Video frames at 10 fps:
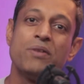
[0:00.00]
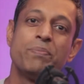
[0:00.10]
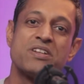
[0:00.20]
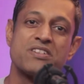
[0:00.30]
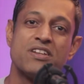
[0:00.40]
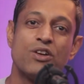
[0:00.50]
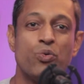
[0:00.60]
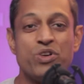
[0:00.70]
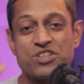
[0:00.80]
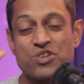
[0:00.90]
person
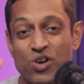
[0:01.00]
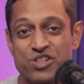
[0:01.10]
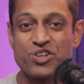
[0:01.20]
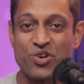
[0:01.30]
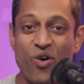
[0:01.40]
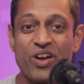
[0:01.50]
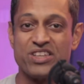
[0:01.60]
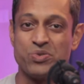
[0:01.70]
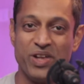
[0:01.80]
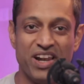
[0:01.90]
who is not strong
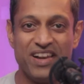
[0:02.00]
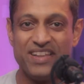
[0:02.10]
as well.